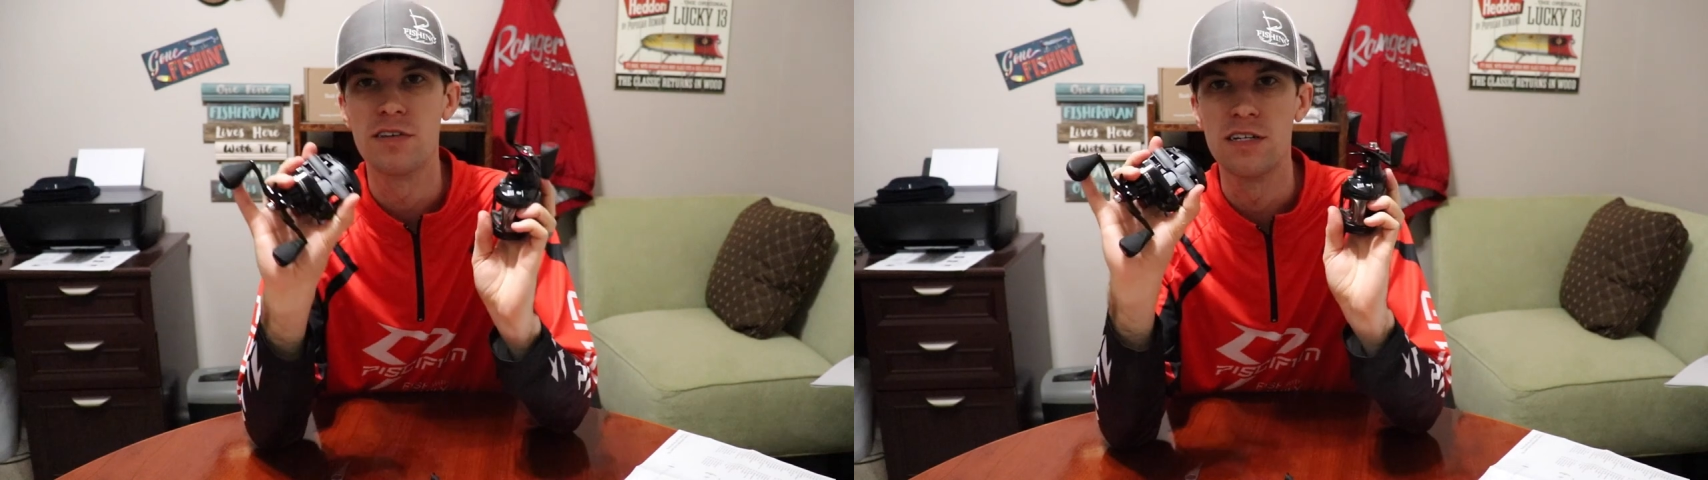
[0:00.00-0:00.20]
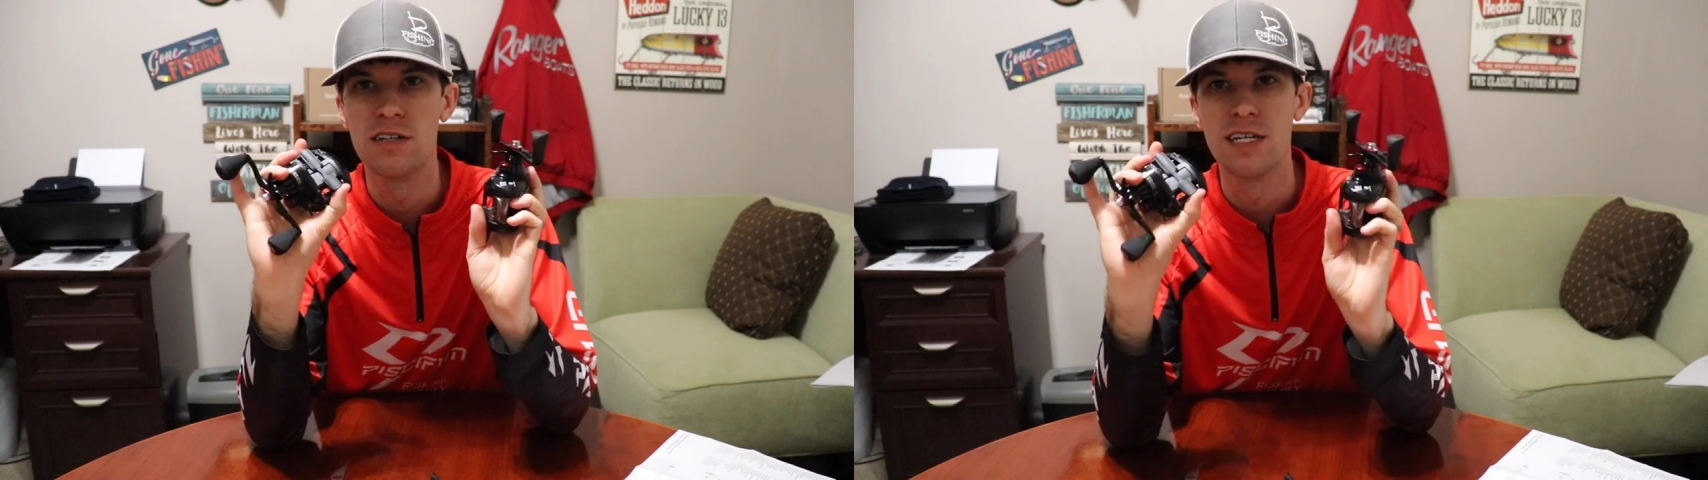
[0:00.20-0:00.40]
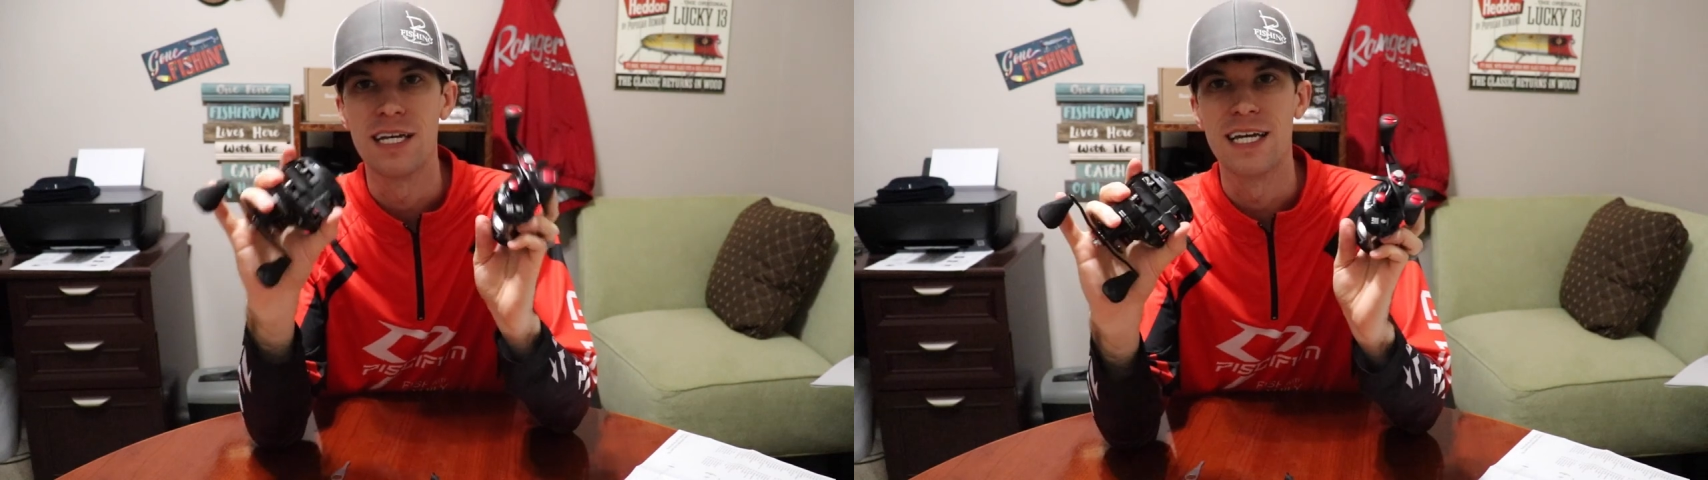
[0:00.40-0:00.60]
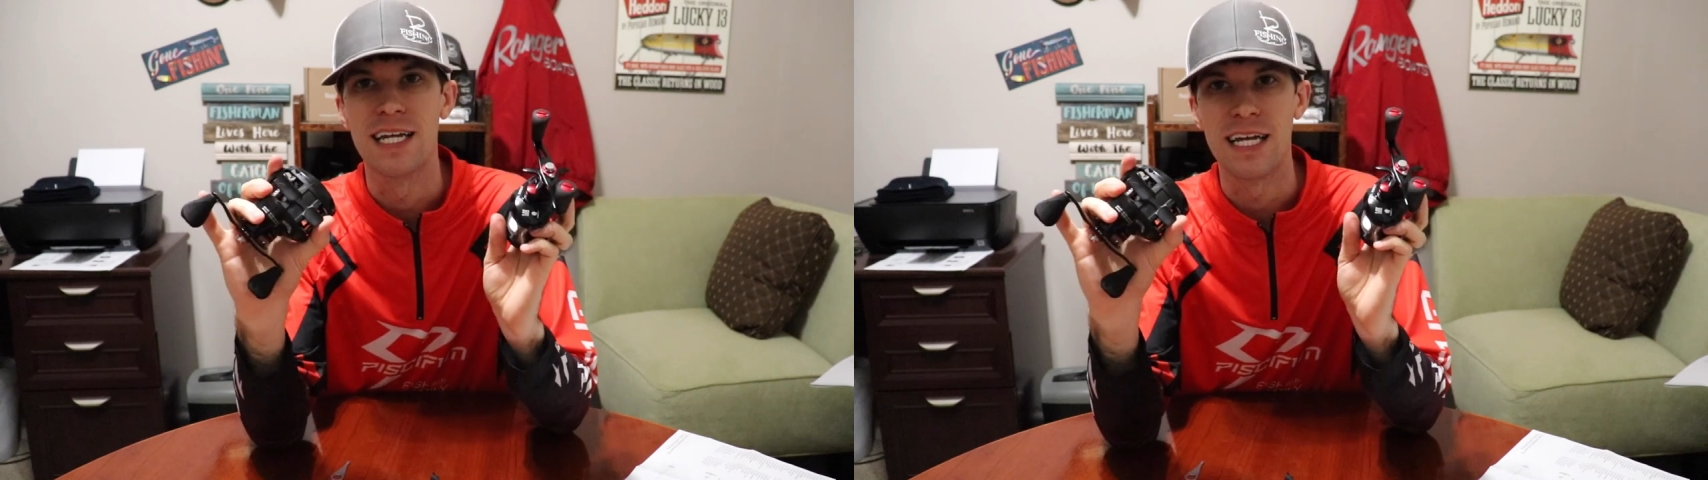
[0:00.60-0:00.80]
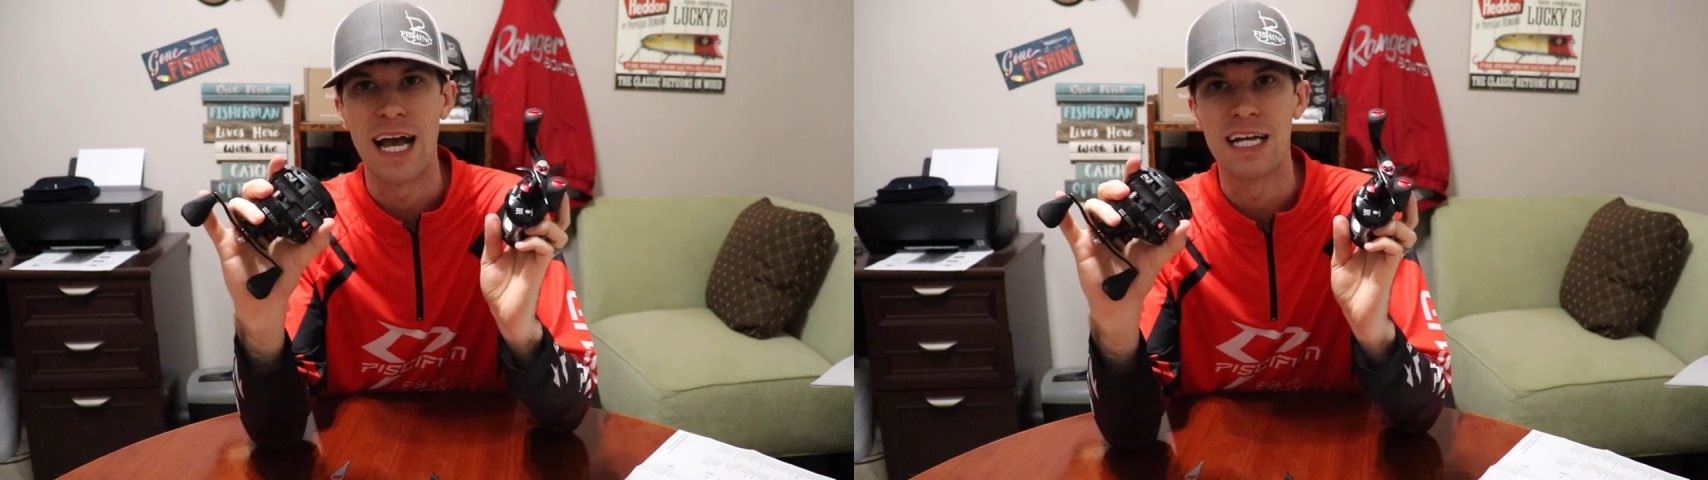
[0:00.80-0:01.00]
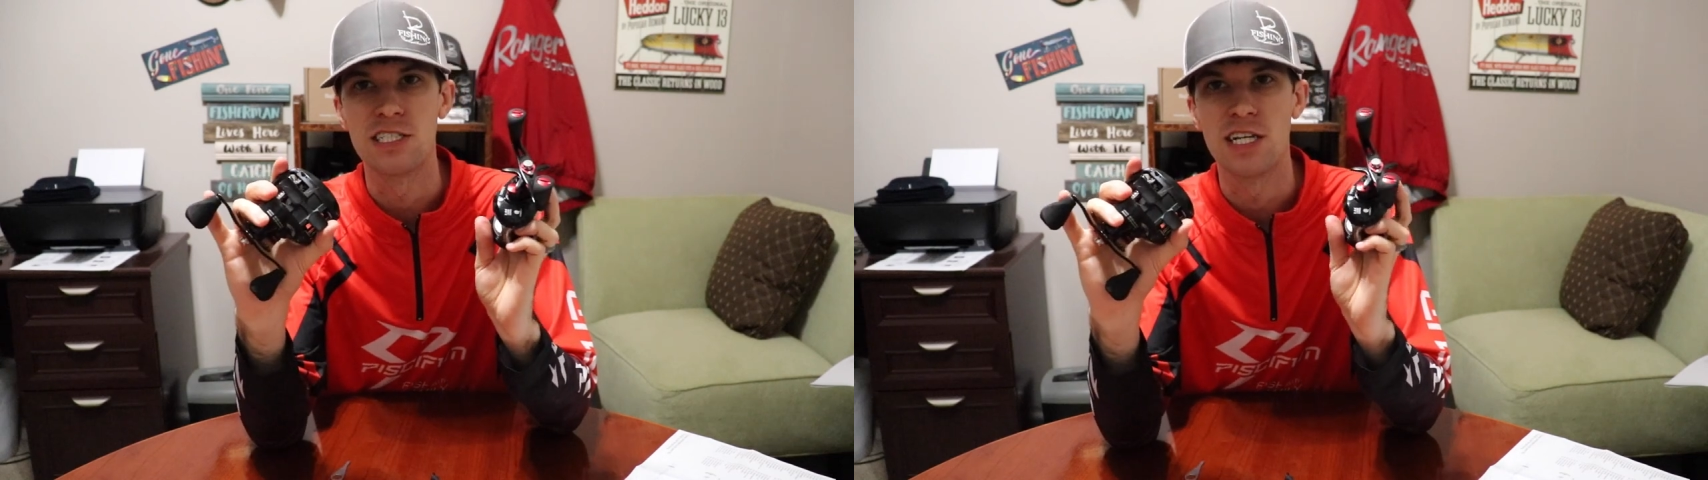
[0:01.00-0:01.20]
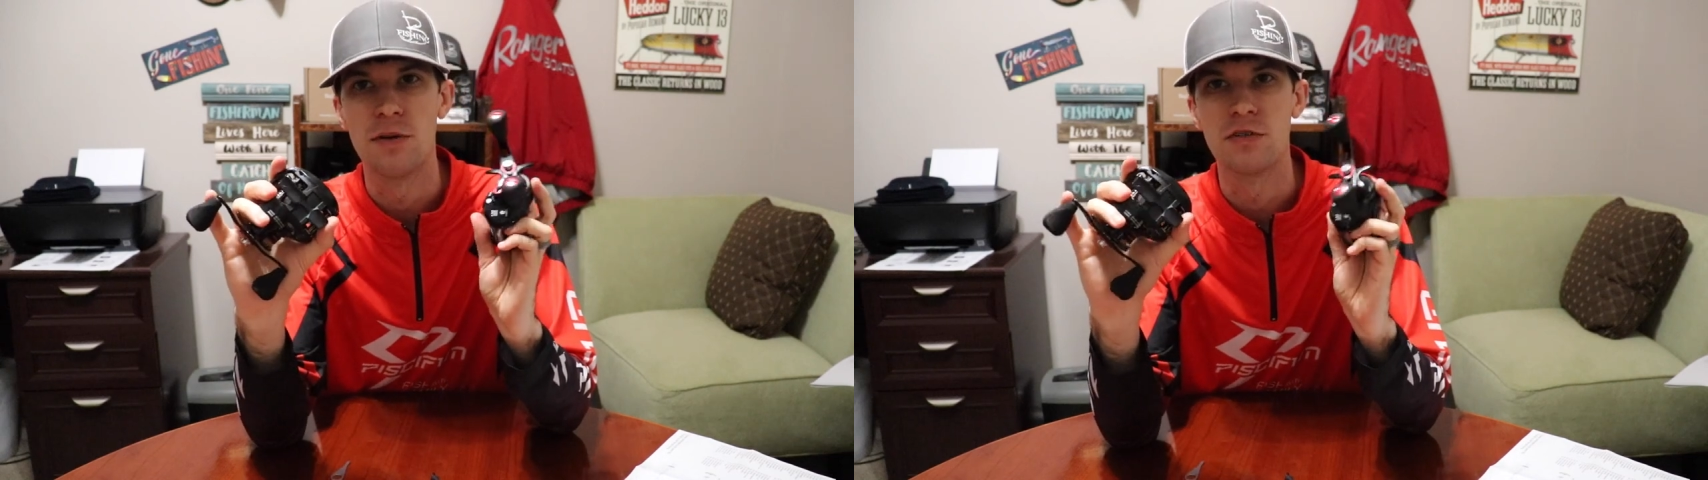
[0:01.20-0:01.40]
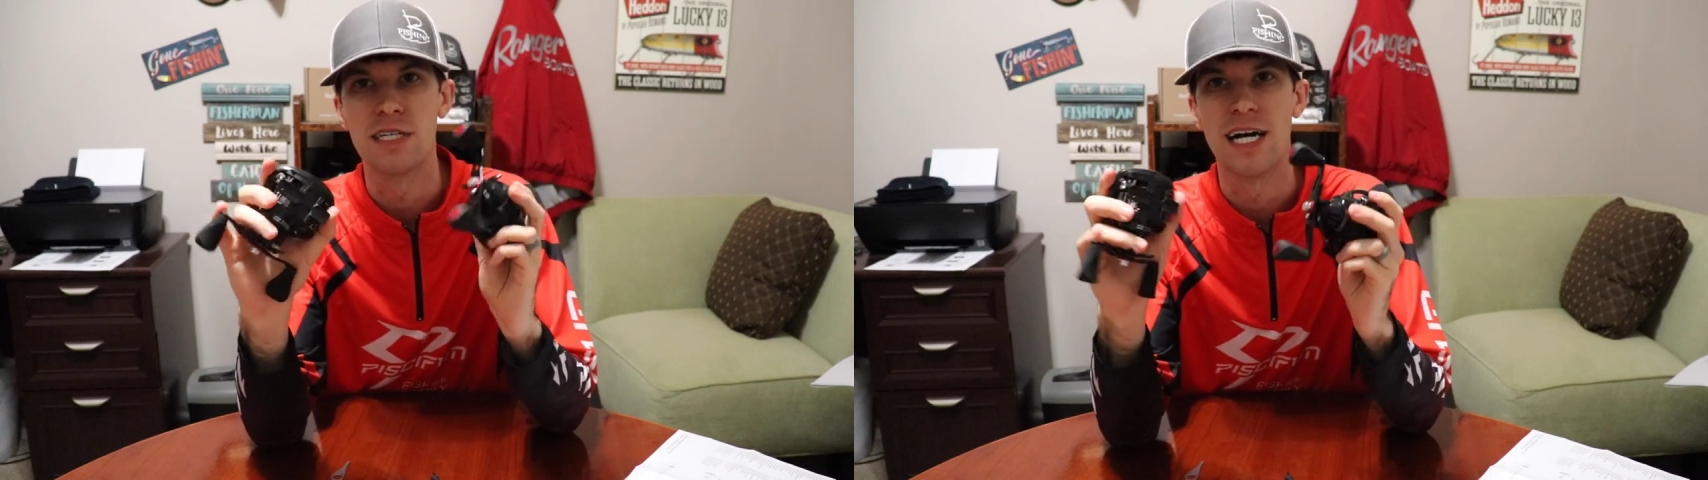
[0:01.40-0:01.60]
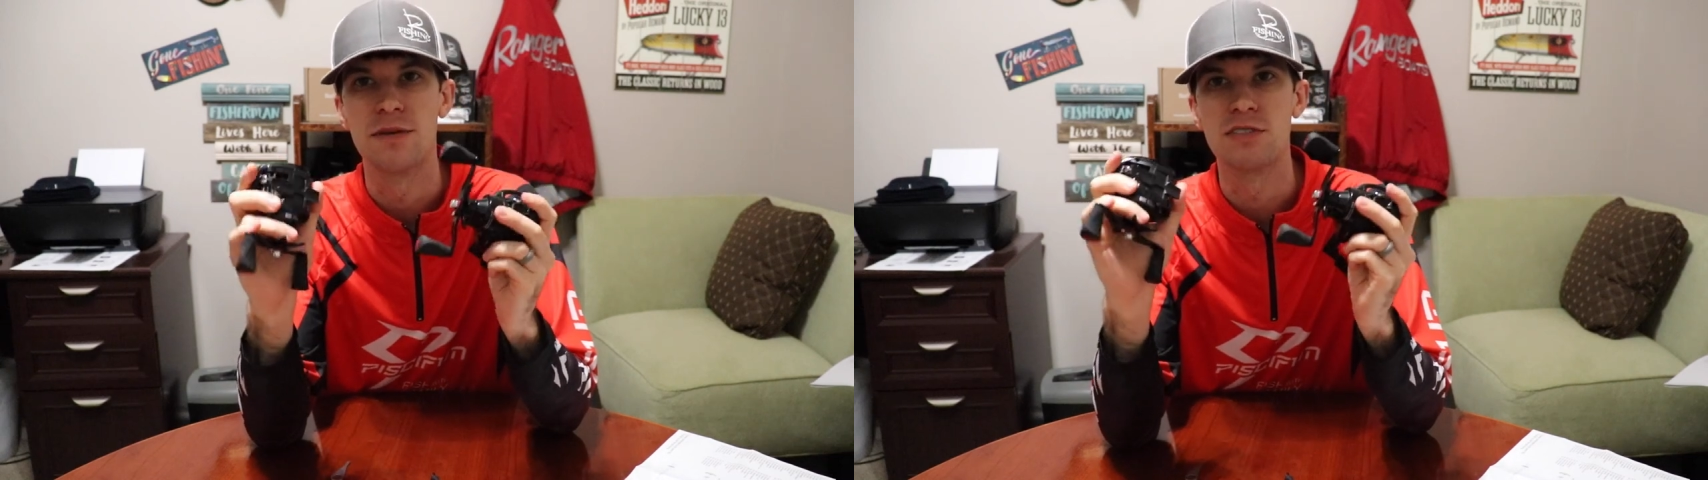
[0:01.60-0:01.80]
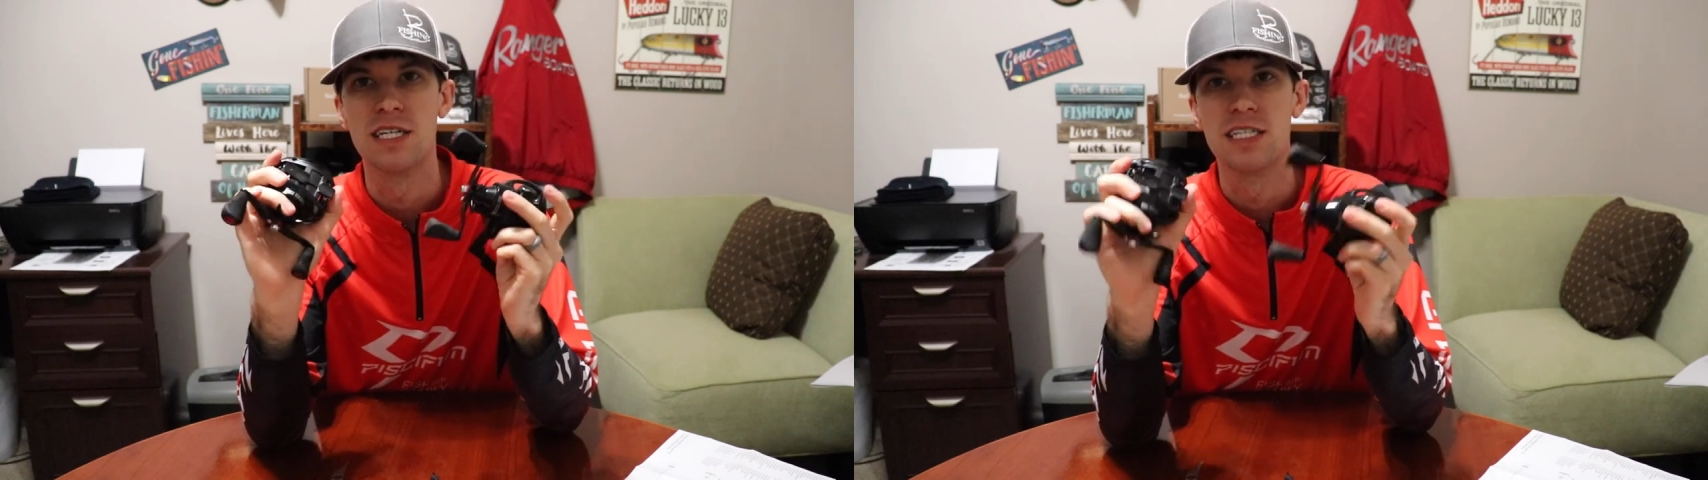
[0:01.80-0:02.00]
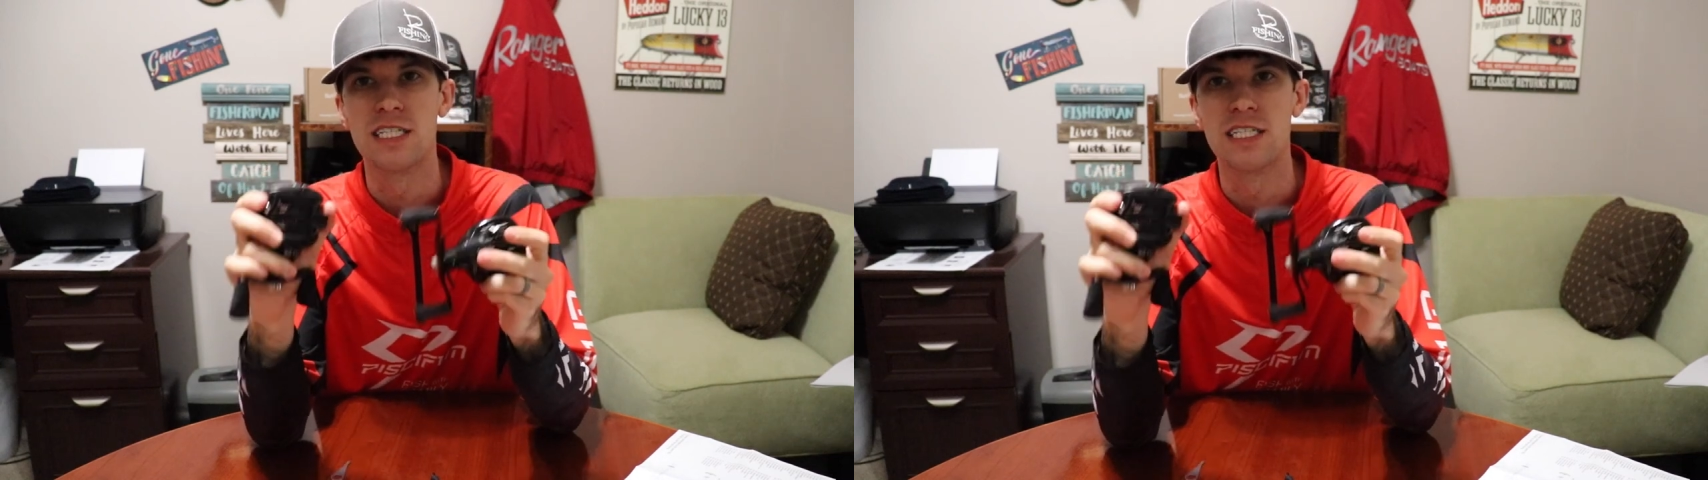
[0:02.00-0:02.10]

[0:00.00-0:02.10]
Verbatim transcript: field and cast a couple times,